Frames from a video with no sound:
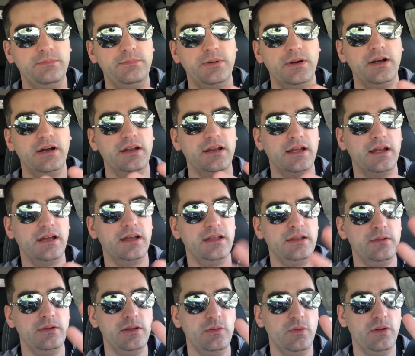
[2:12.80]
but uh,
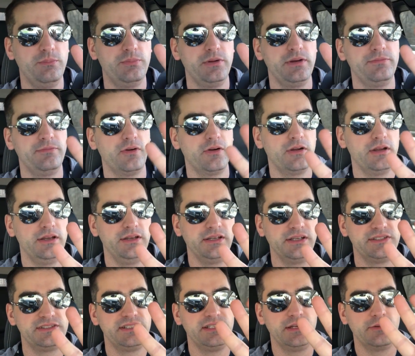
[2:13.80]
it, it, went pretty far in.
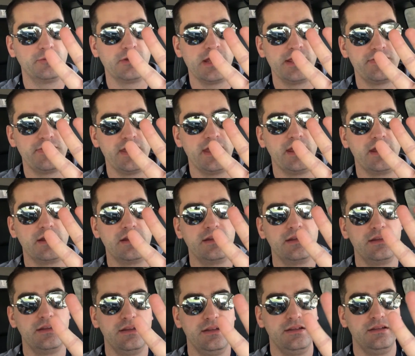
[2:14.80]
You see it right there
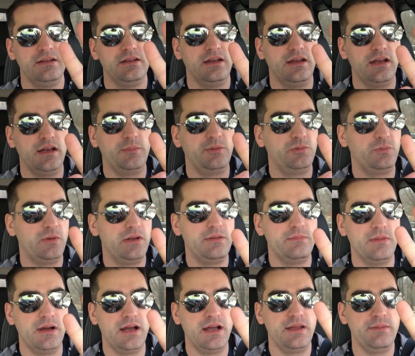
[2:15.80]
uh, between
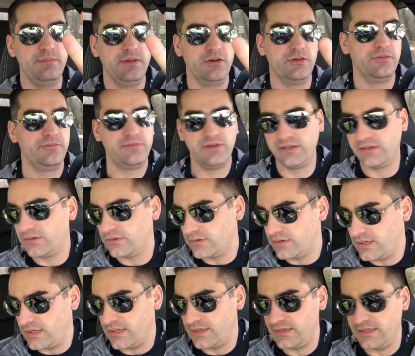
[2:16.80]
my middle finger
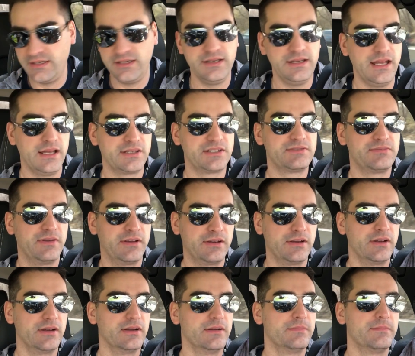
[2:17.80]
and index
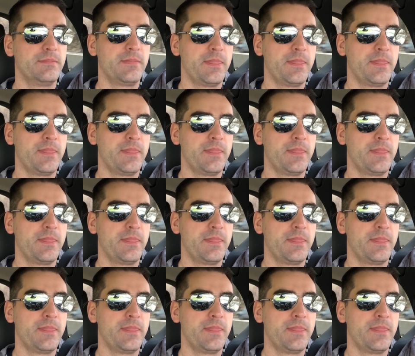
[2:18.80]
finger.